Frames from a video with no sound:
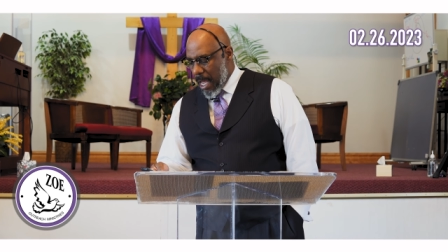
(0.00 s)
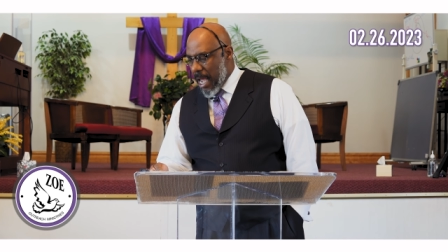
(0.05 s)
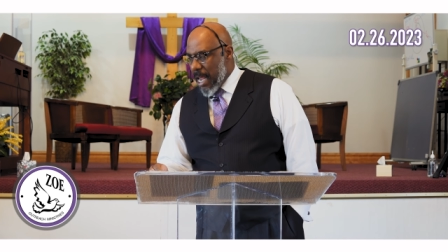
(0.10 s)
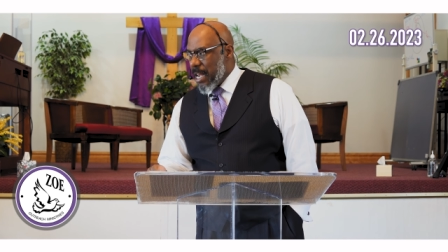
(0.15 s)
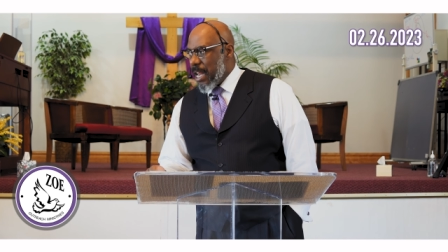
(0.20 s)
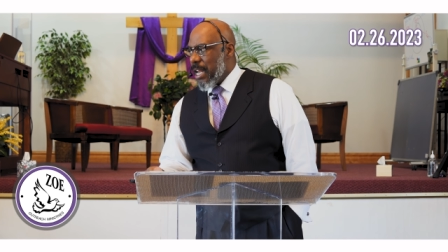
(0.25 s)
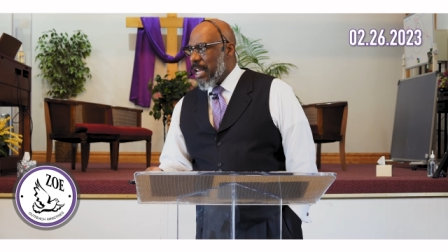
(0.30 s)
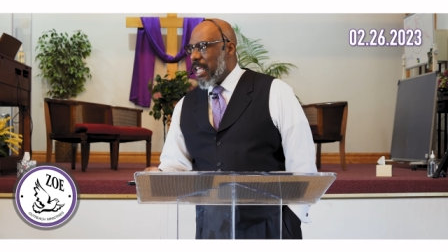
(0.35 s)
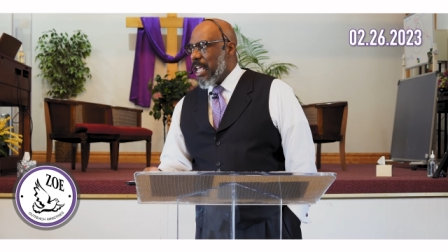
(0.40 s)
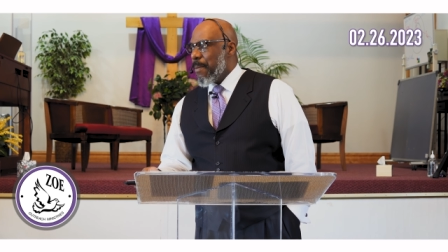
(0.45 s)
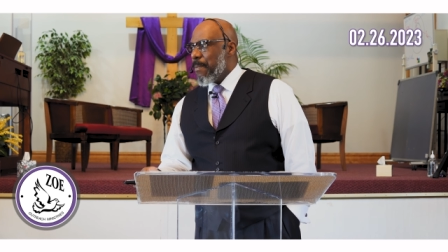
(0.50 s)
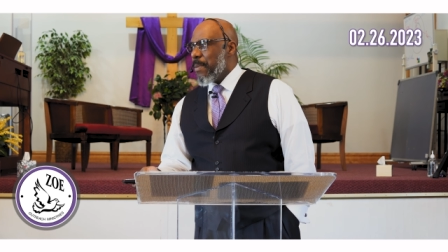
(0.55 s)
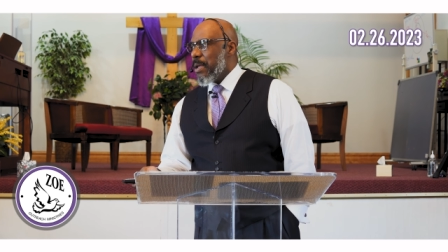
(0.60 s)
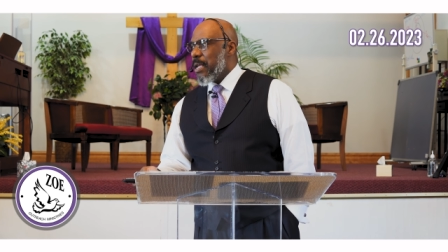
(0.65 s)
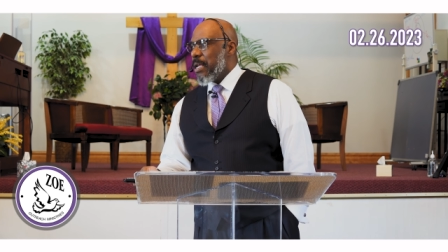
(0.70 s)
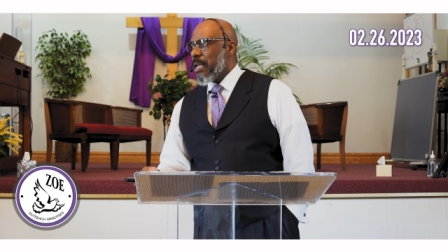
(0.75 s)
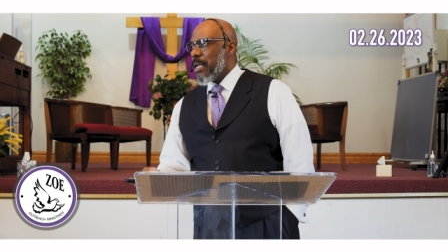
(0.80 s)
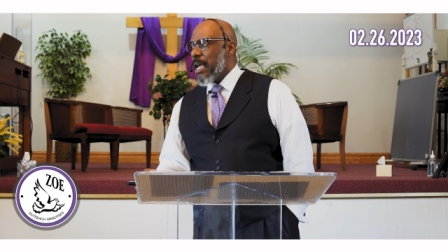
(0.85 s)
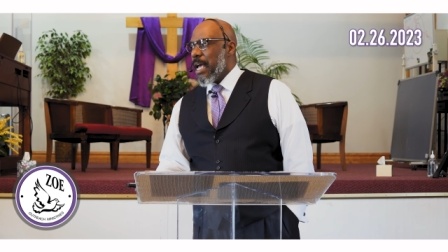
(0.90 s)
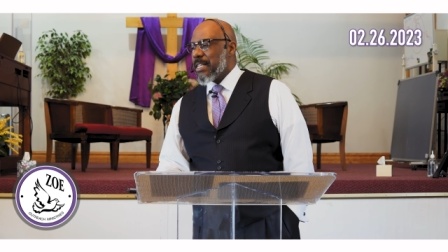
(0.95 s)
And that hit
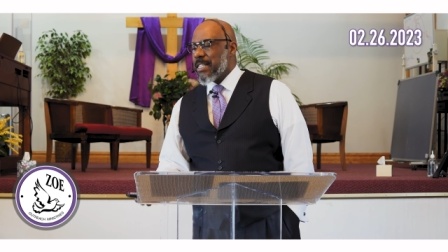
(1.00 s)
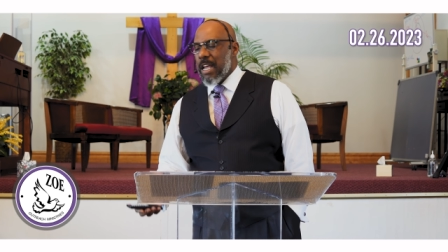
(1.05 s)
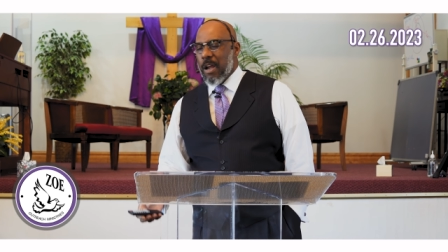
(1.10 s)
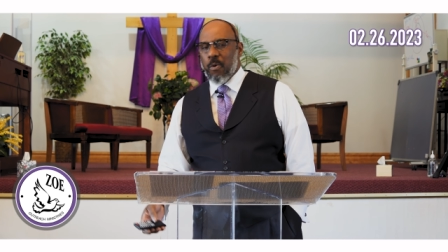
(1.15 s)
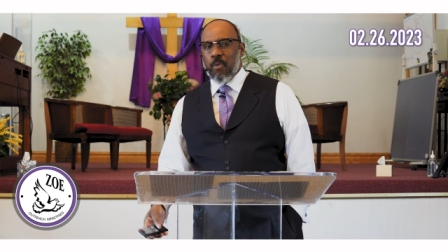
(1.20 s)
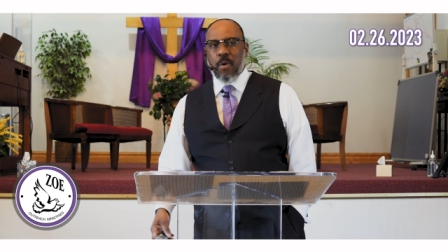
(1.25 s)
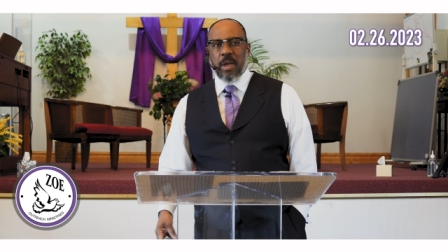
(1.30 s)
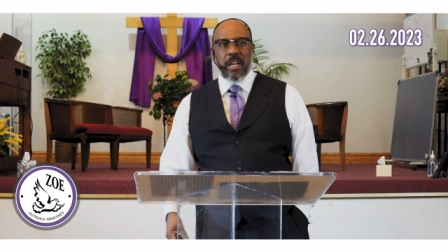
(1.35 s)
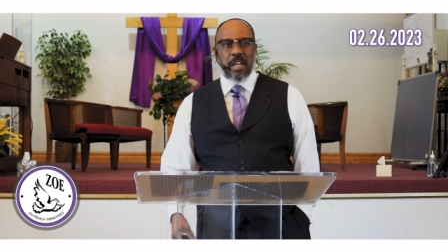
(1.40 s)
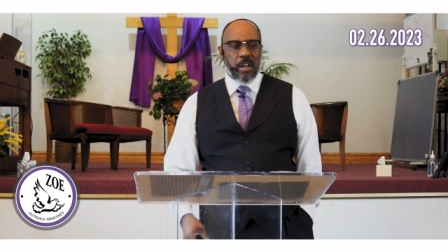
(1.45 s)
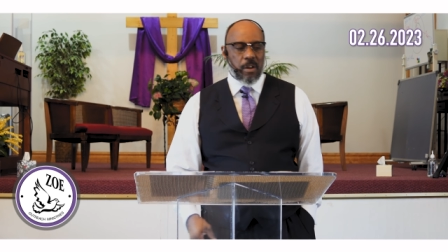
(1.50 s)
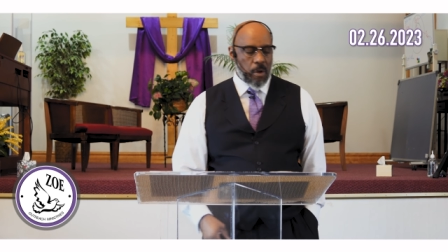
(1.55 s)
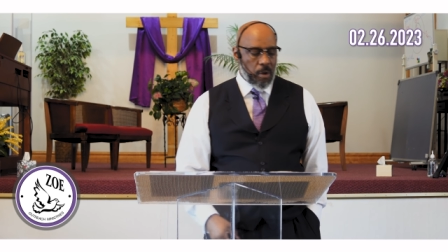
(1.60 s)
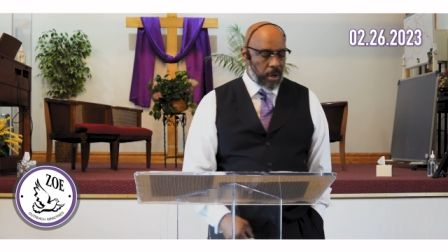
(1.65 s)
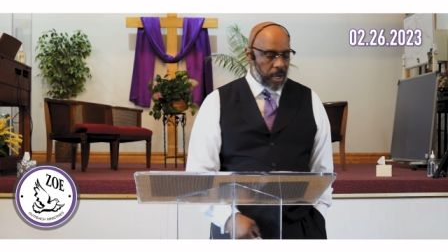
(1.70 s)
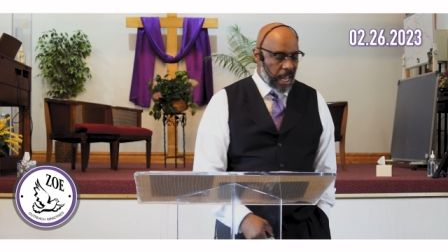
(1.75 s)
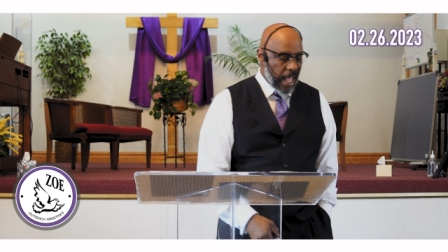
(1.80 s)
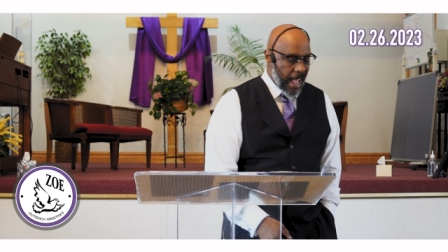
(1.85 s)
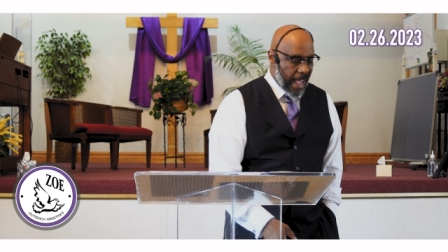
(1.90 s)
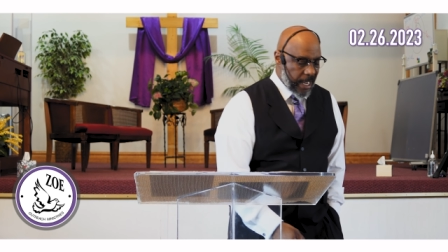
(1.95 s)
me as I read it
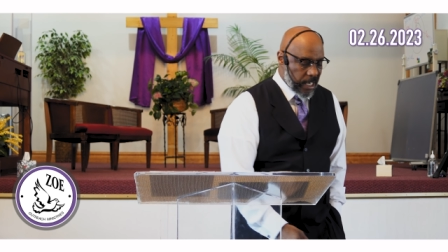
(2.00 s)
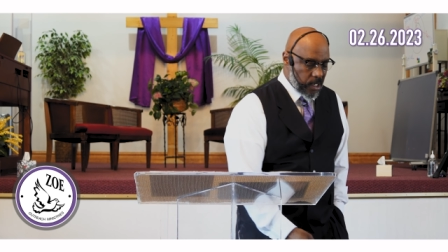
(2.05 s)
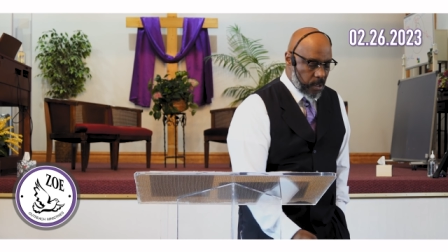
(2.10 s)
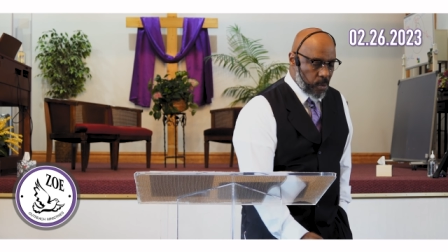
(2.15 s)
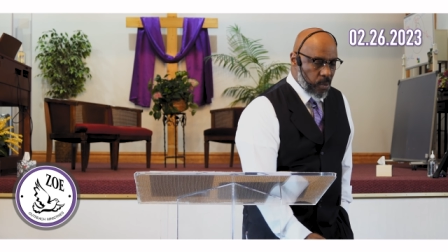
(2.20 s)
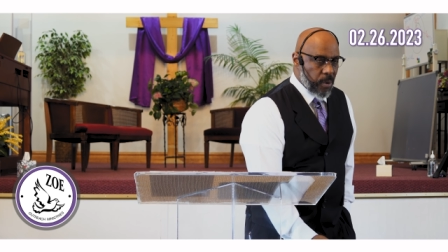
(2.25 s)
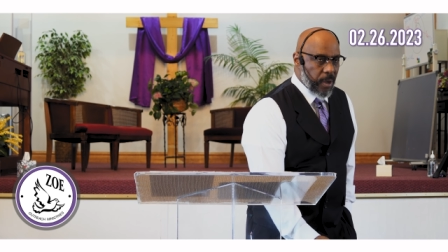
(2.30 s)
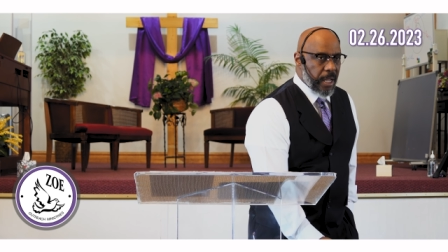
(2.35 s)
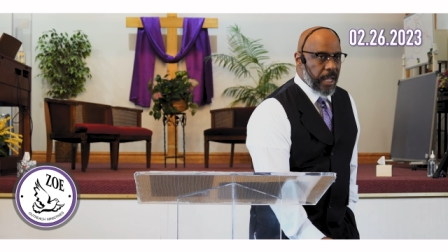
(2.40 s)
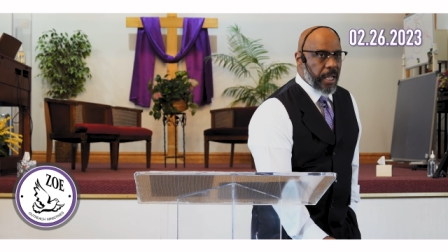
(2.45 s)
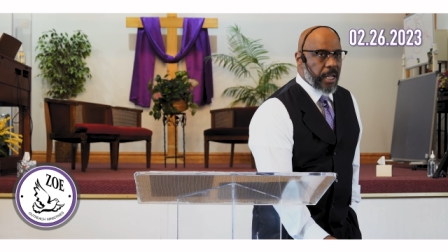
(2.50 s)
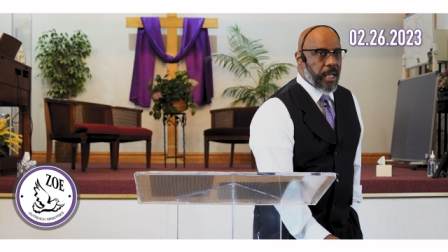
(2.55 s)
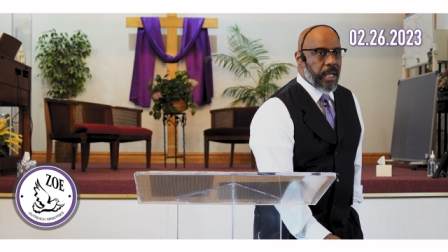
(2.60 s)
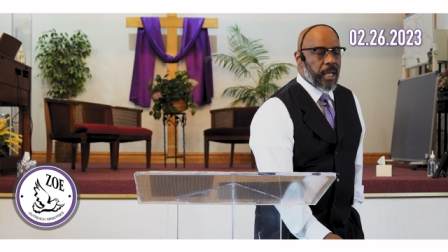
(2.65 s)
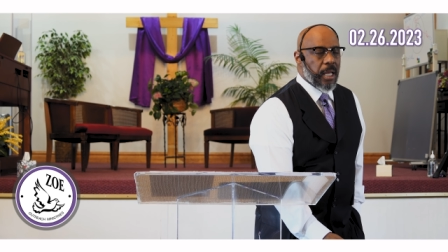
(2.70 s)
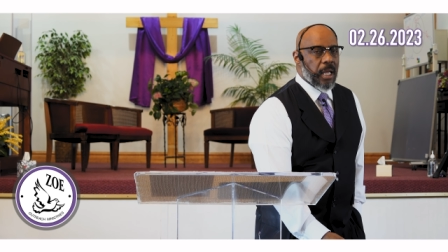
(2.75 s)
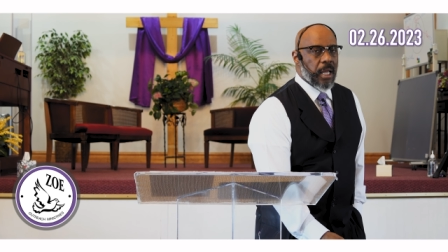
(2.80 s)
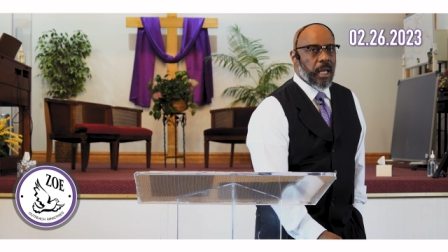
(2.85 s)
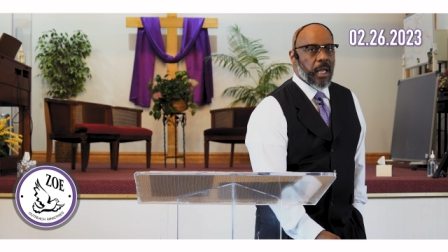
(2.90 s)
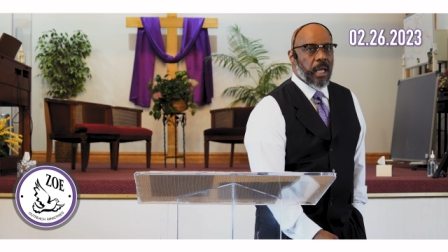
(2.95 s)
on last week,